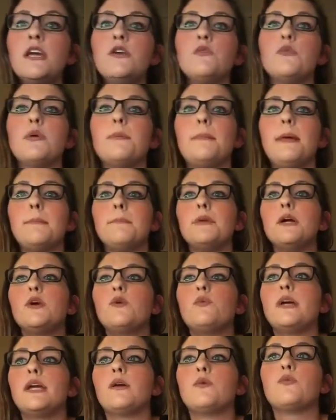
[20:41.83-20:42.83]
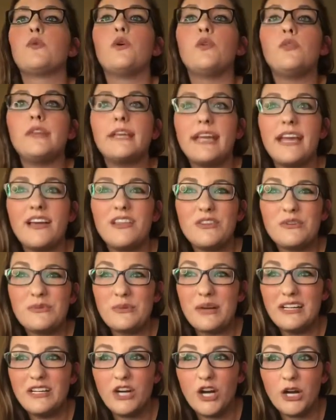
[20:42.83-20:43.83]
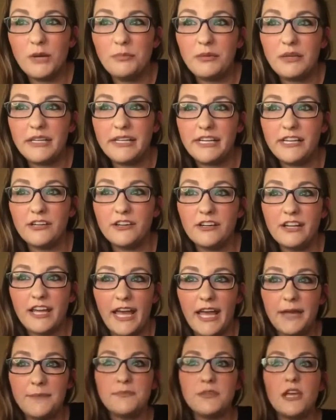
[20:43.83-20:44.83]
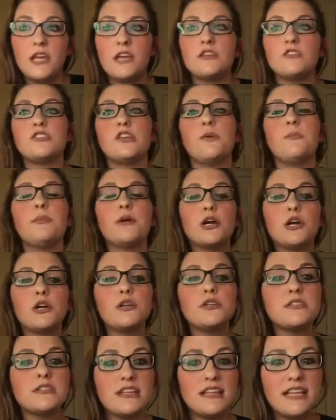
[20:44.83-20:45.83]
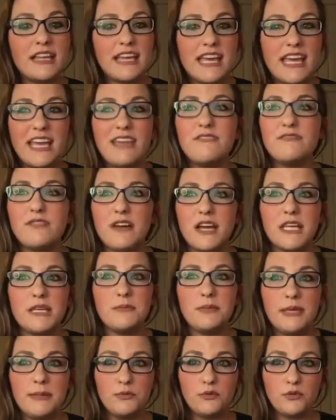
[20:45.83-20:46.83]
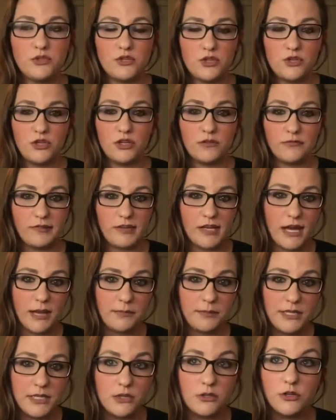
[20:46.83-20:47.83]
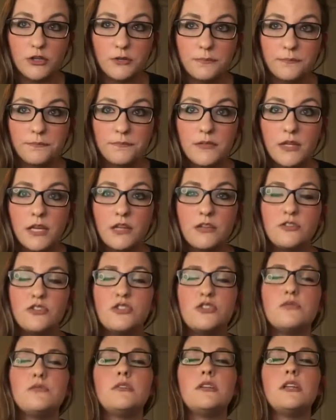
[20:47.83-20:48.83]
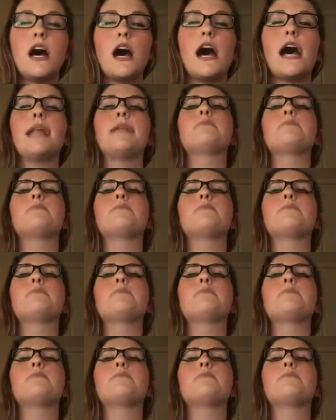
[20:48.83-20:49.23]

Remember, we are rolling out the red carpet here, okay? So personally invite people to your VIP group. Do not,